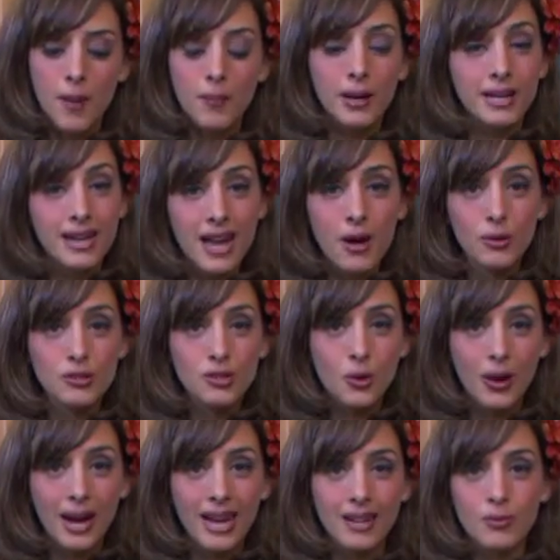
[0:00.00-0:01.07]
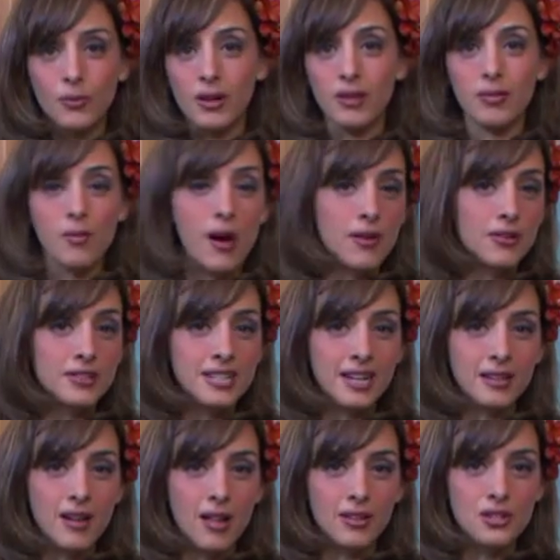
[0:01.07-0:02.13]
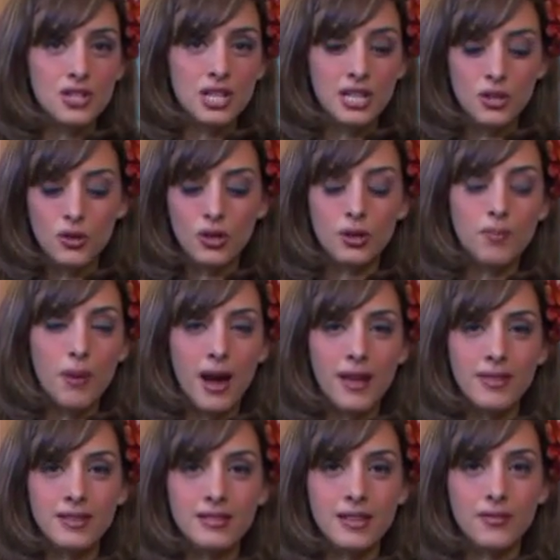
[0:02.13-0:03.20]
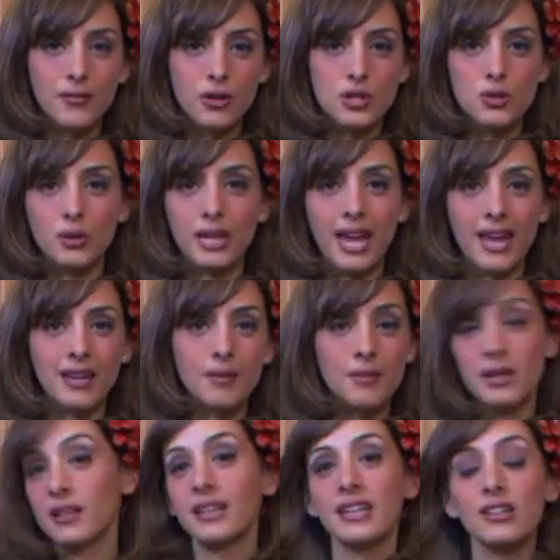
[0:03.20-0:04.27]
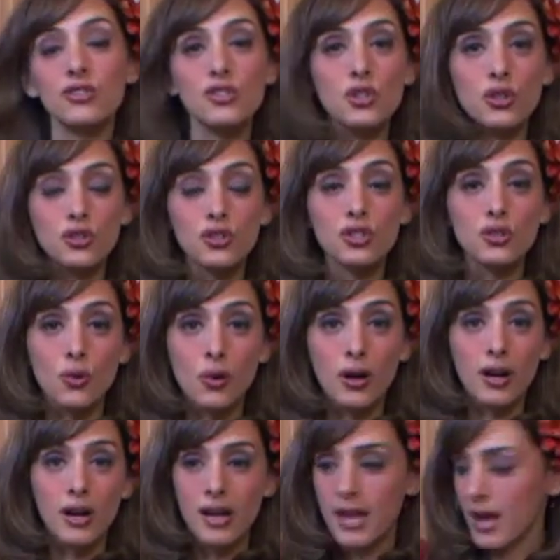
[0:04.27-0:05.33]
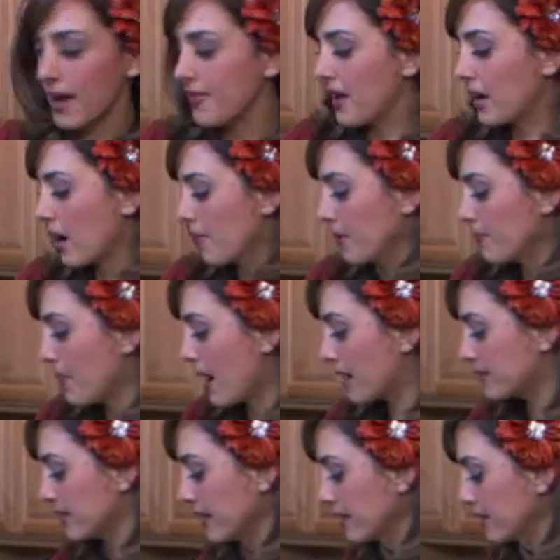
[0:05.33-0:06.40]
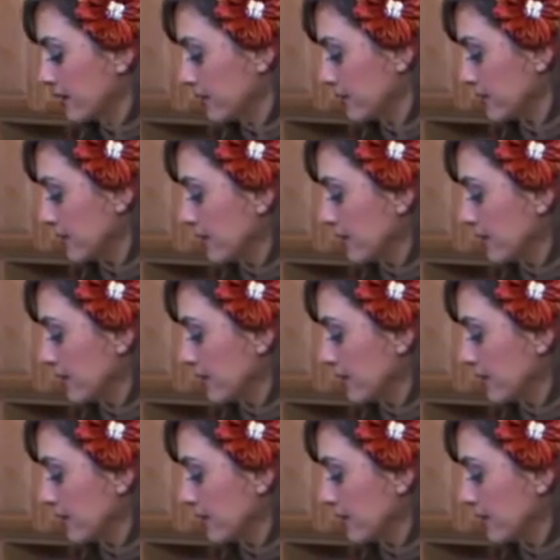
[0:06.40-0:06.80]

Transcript: But now it's great with modern technology. You could buy this at virtually any Middle Eastern store and they come in bags like this.